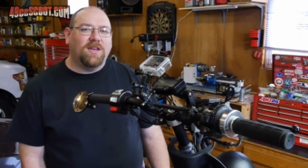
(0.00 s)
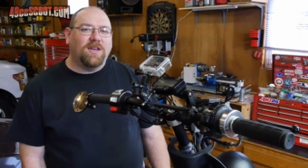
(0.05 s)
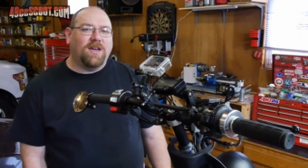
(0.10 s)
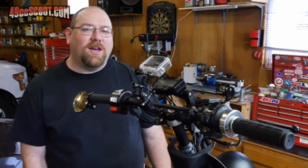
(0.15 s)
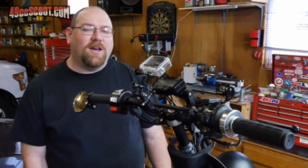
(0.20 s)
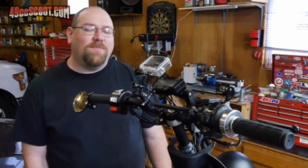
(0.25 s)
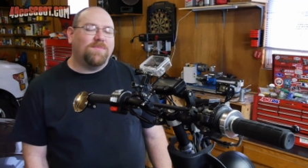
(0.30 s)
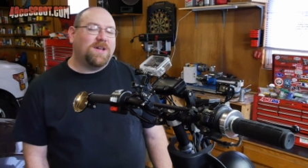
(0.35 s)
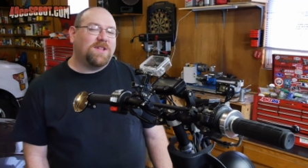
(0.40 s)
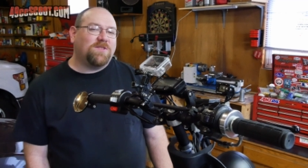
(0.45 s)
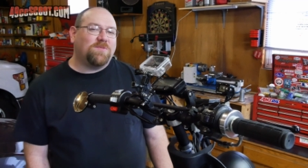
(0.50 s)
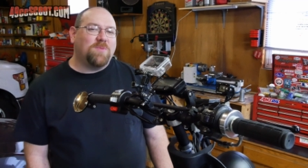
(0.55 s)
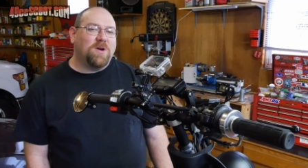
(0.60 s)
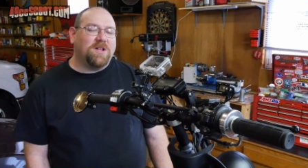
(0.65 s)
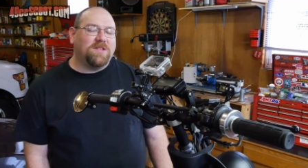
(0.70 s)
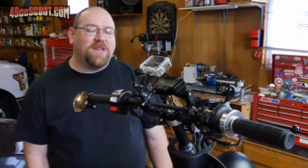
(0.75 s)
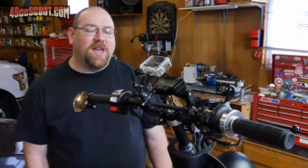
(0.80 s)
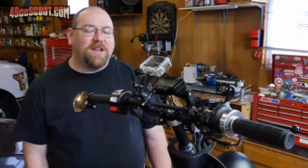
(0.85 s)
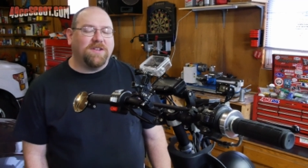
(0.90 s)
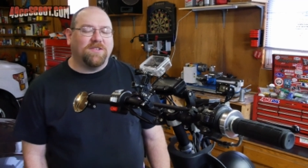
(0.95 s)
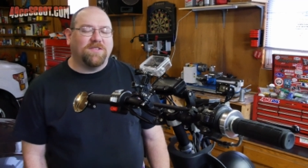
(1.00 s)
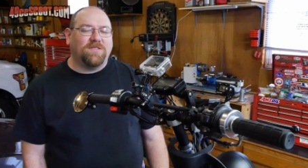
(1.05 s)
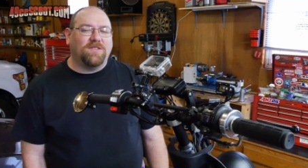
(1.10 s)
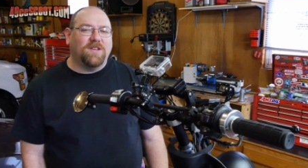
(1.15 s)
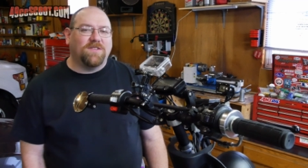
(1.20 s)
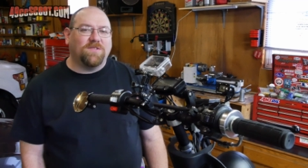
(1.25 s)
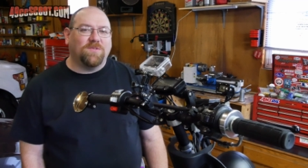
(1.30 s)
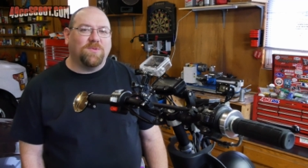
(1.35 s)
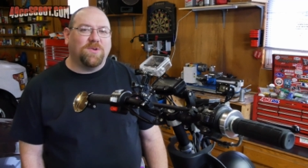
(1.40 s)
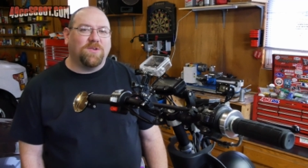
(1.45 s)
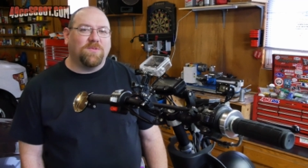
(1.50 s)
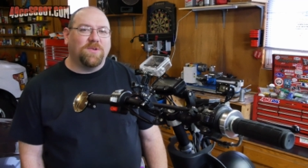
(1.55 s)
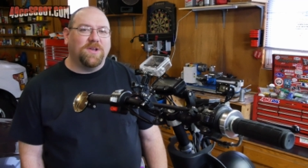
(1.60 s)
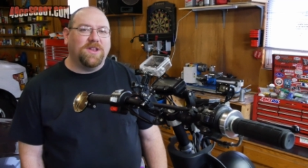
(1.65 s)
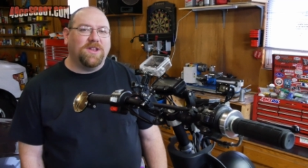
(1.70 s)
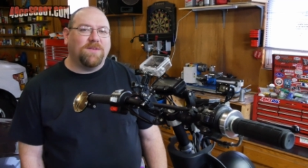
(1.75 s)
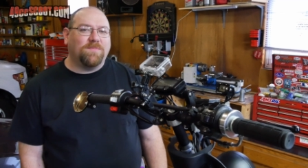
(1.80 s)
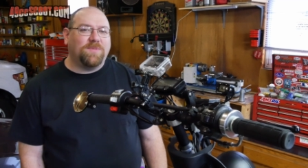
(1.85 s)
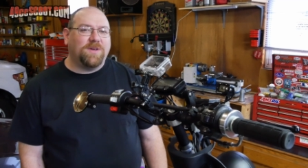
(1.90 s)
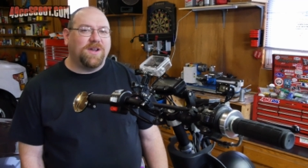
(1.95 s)
Um, that small tag just doesn't want to
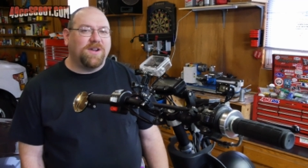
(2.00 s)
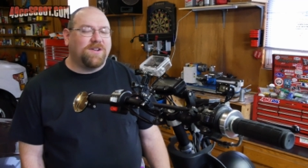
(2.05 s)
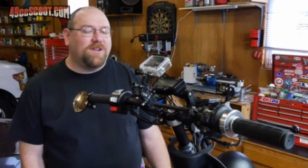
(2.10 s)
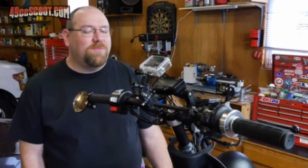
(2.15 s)
read up there.